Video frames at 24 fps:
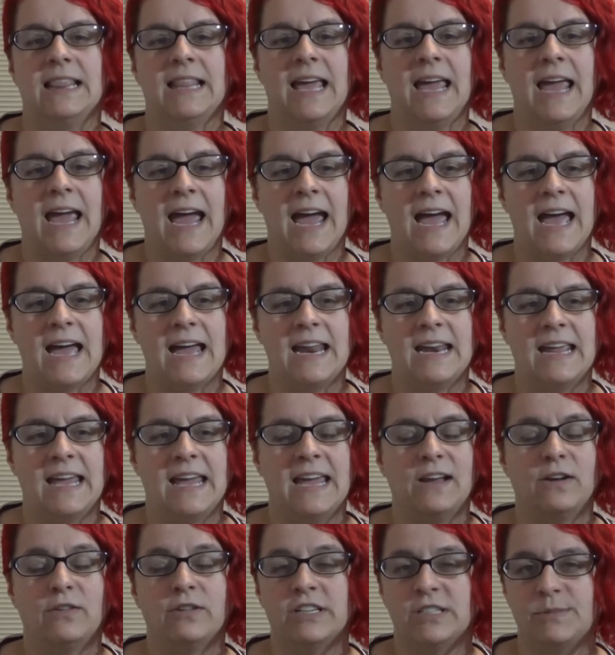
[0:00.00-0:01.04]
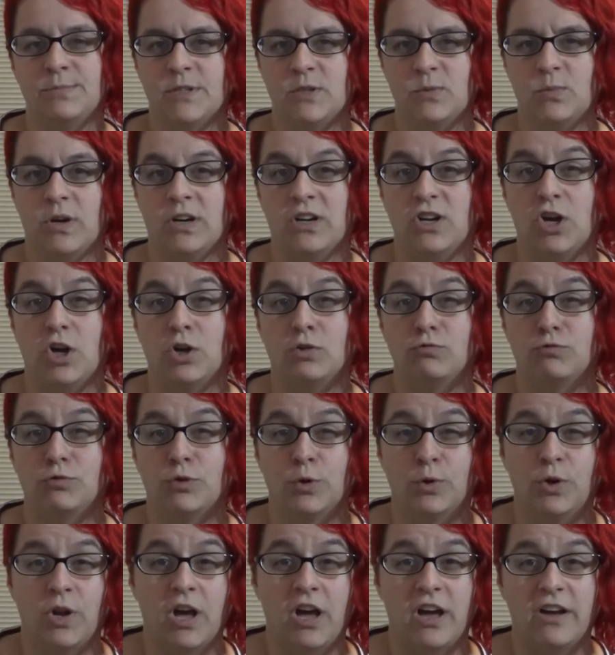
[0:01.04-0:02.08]
they had a Christmas one called
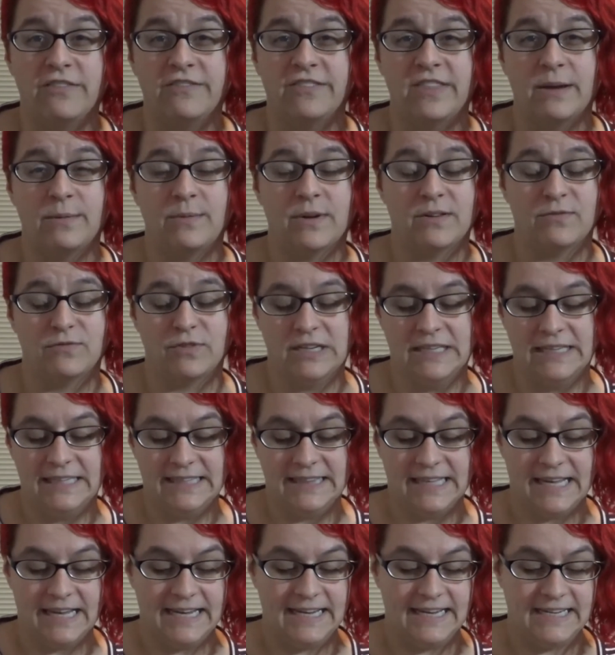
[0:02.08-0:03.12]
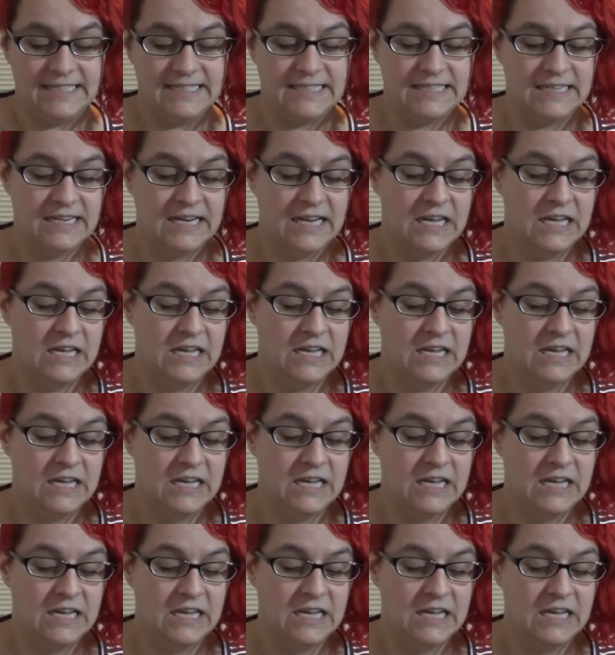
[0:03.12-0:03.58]
Rudolph that I really liked.